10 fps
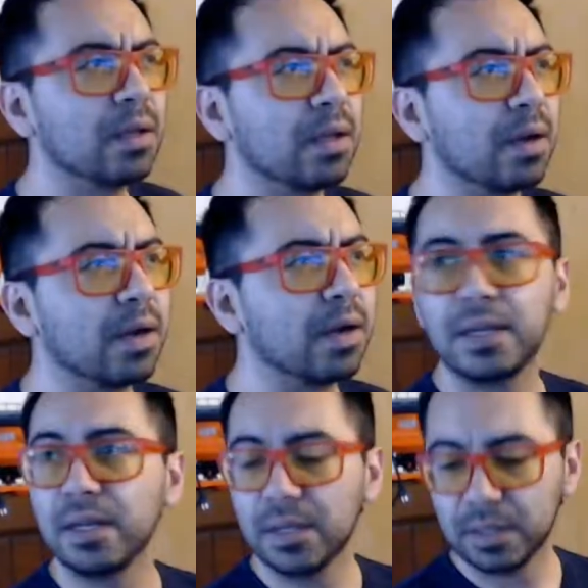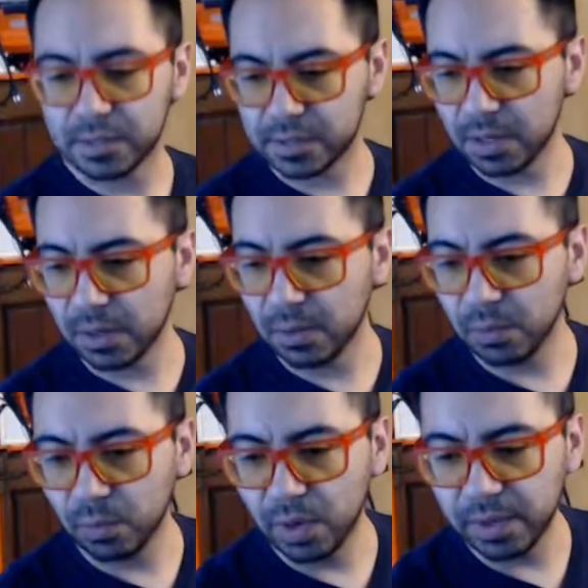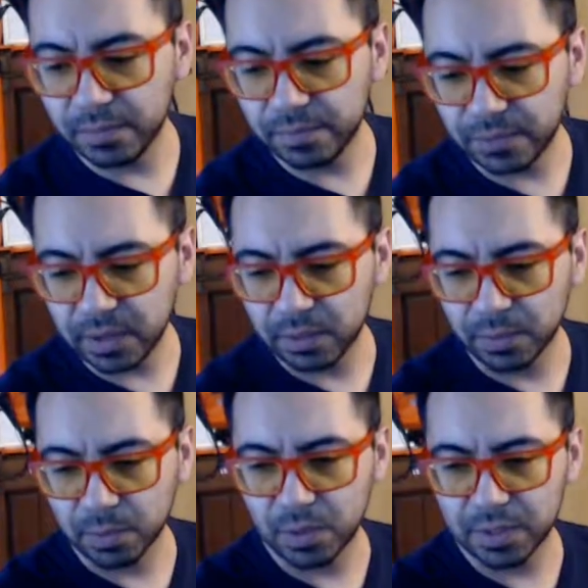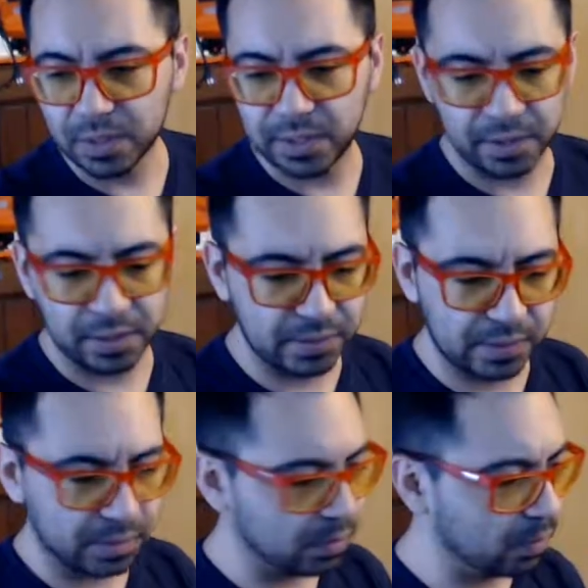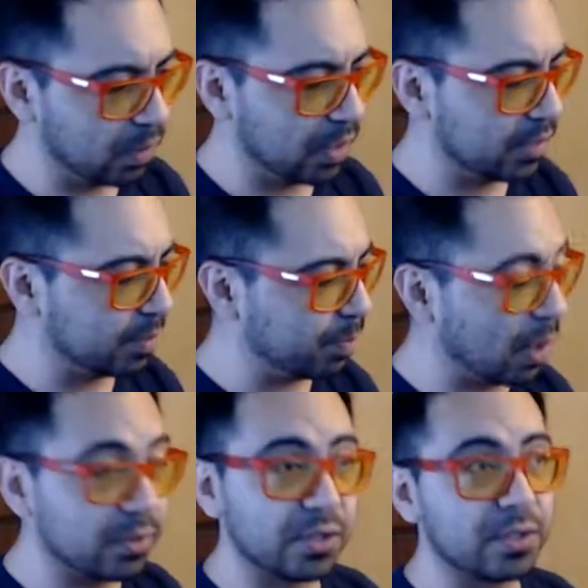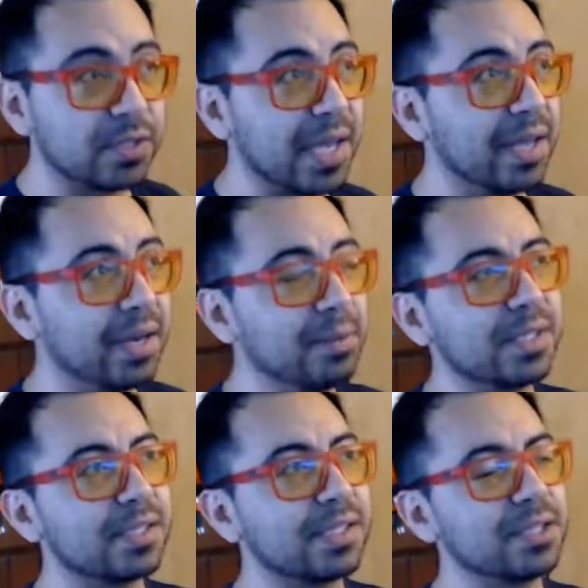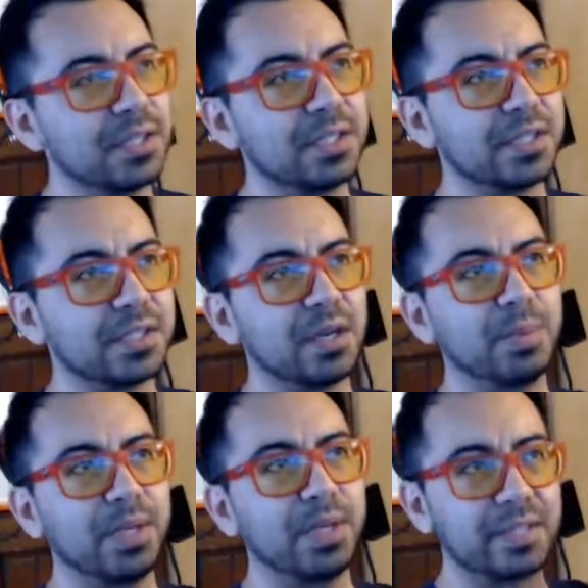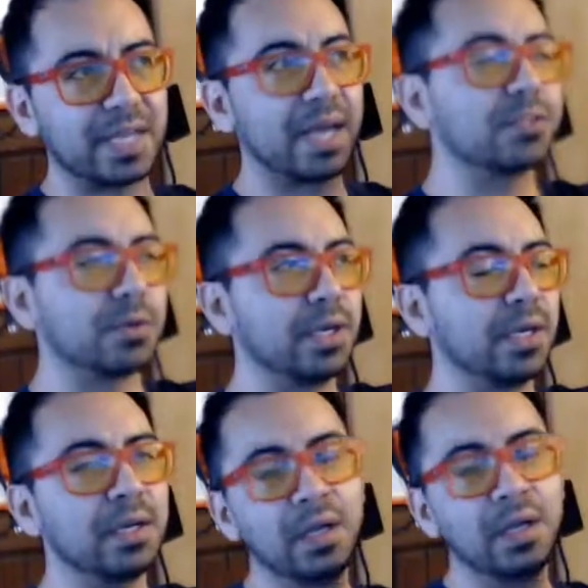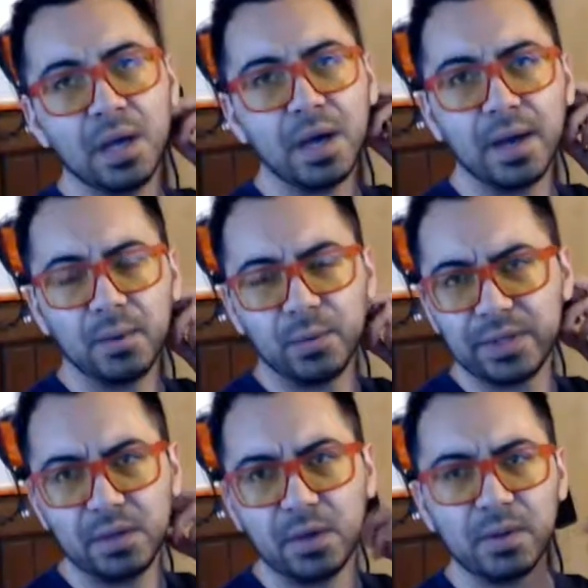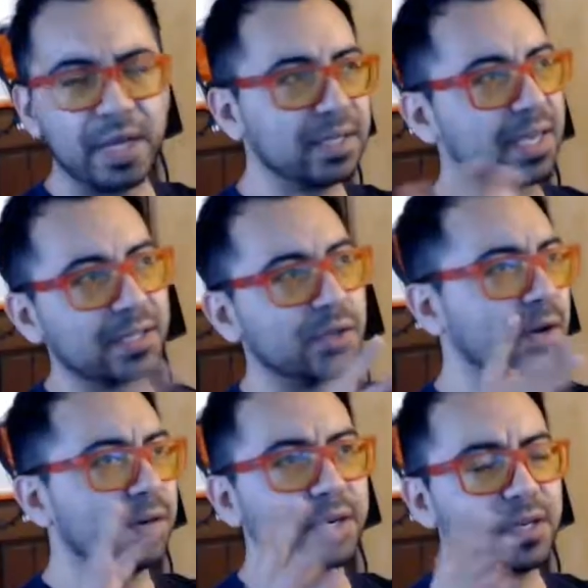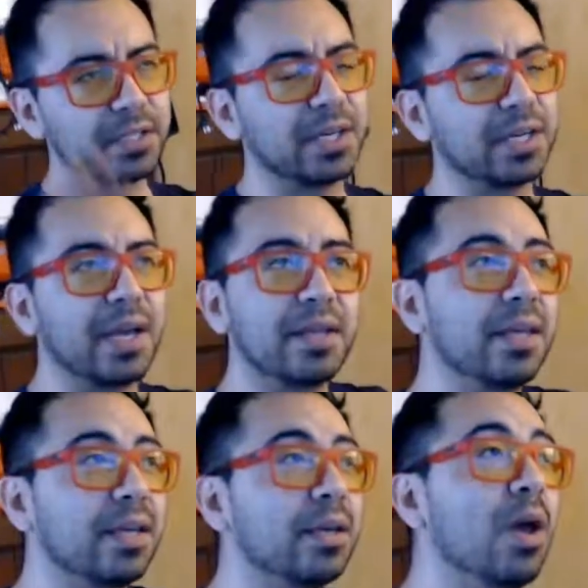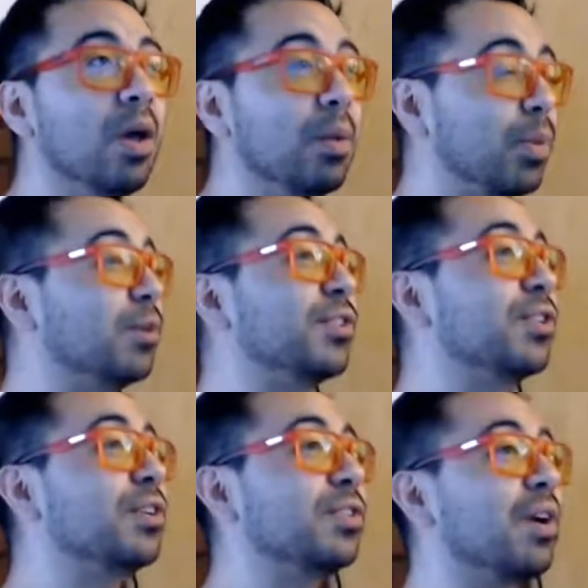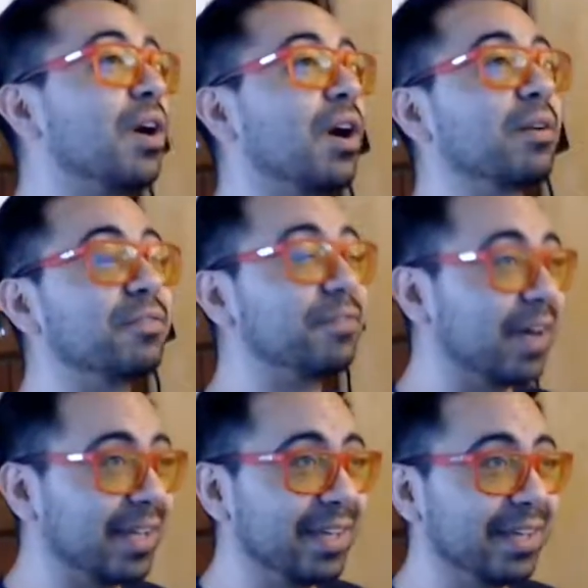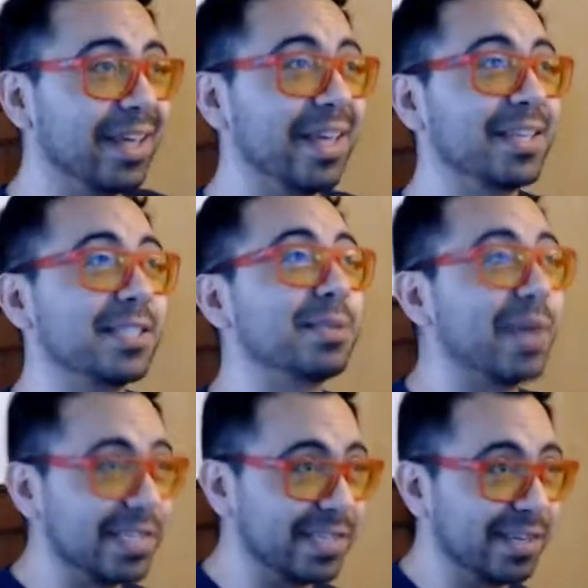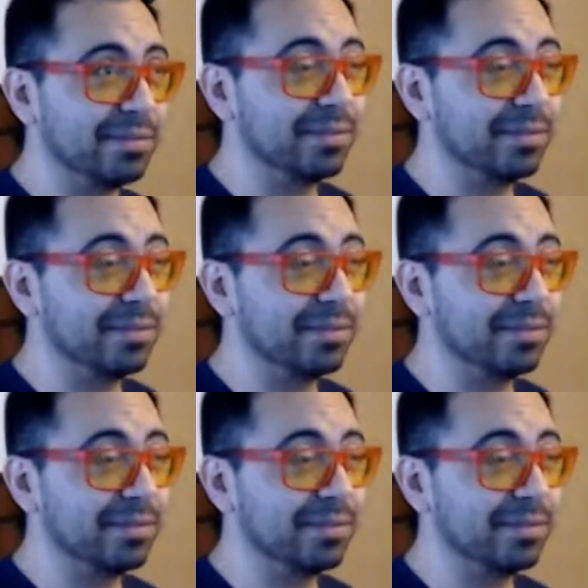All right. So one of the reward tiers was posters, and it was essentially just going to be the title screen with, you know, like Kickstarter edition kind of thing. Posters are fucking expensive.